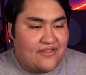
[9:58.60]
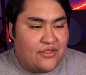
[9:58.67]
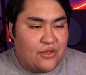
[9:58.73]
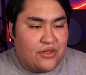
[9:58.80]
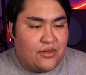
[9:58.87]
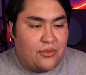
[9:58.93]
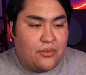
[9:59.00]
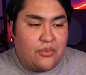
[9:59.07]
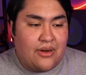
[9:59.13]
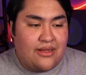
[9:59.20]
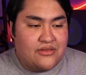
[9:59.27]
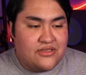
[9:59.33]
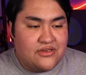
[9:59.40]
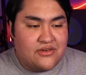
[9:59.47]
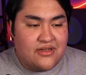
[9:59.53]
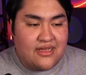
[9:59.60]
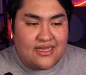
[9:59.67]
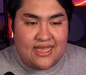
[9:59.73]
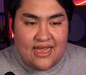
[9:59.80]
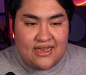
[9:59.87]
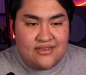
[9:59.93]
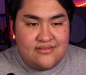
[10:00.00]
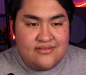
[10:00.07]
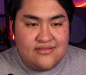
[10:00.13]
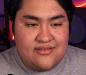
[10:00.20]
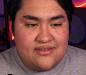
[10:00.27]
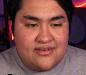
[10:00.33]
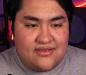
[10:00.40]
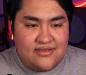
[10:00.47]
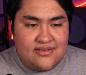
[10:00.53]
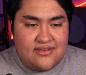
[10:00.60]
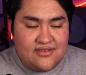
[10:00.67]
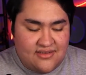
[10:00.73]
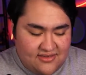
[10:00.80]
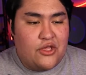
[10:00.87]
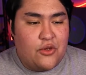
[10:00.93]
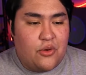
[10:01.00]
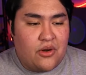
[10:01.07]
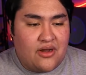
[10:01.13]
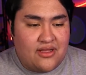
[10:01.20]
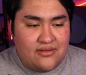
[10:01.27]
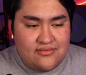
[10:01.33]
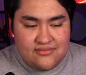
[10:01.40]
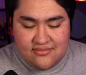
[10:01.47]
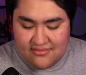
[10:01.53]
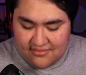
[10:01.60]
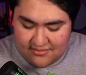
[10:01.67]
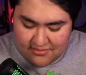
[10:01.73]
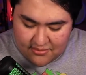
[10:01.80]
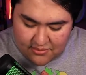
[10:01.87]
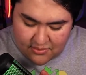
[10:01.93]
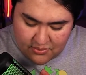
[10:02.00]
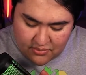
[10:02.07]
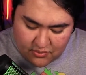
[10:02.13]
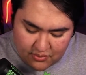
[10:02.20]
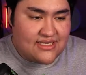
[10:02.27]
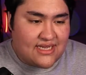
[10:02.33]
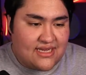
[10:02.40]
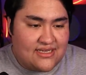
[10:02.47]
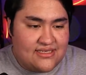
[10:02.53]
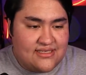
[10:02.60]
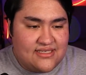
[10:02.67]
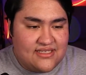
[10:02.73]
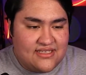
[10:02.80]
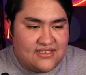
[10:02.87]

the browser again, add the URL, right canvas size.